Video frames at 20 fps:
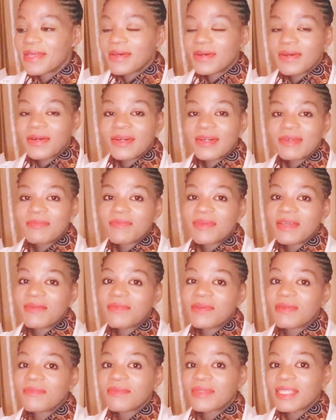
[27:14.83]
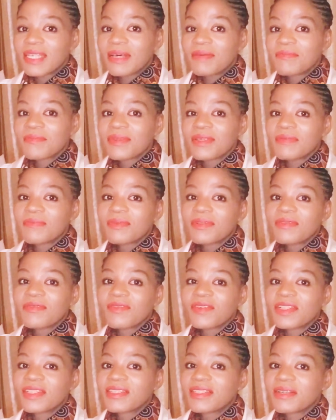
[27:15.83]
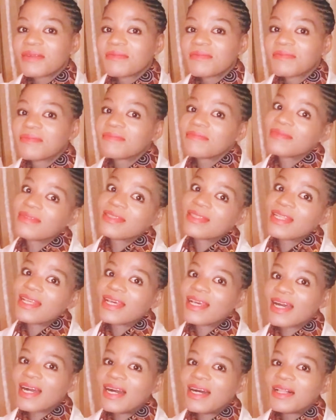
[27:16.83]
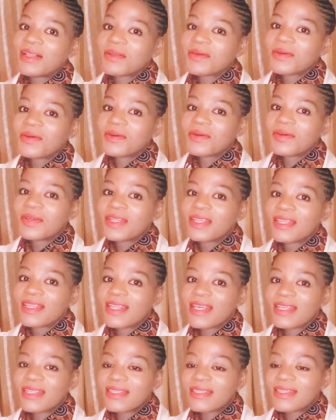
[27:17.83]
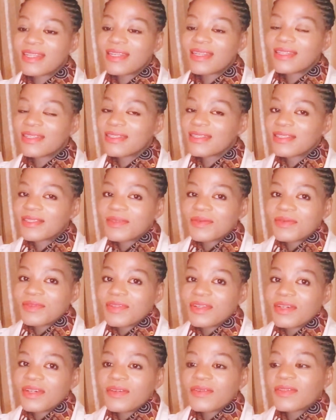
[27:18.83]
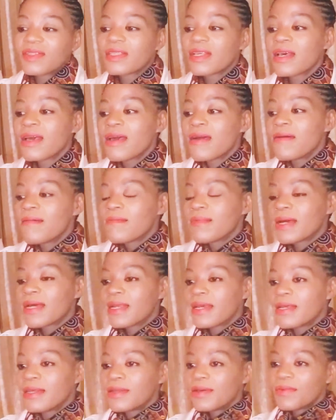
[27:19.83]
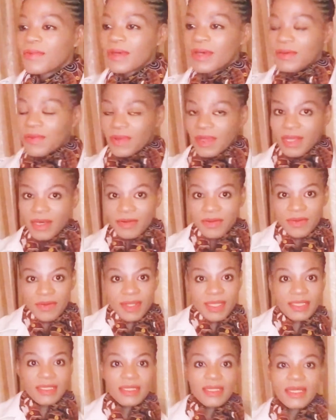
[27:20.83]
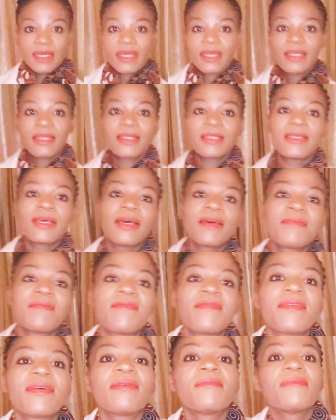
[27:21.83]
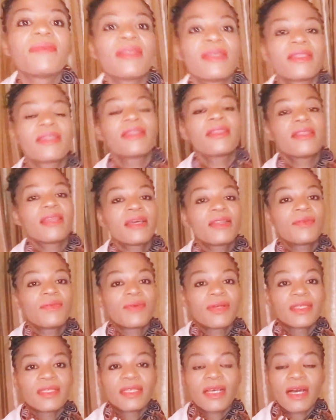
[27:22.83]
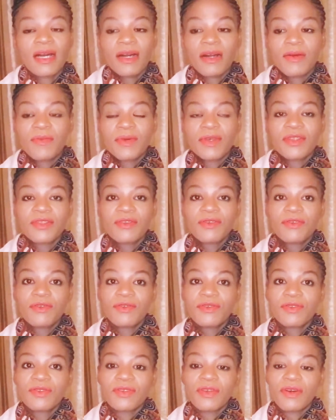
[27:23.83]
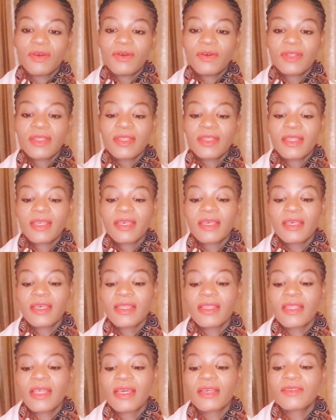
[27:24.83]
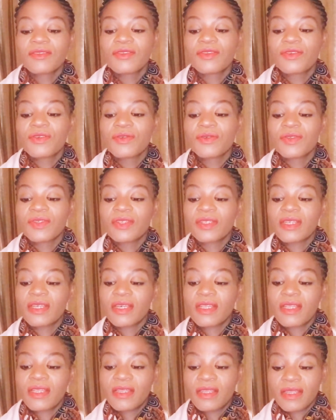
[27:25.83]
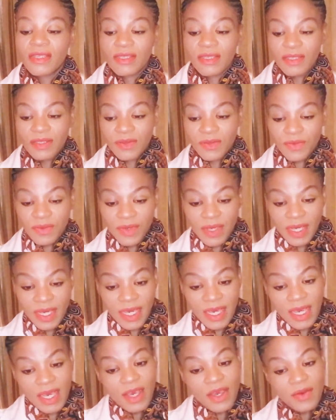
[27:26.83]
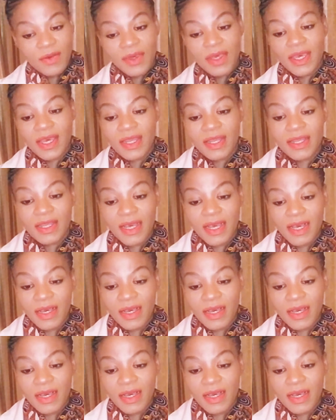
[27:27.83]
Or maybe some people got some stack alcohol in their cellars, who knows. But anyway, without wasting any time, family, that was our news on Thinking Things Tuesday this week. We had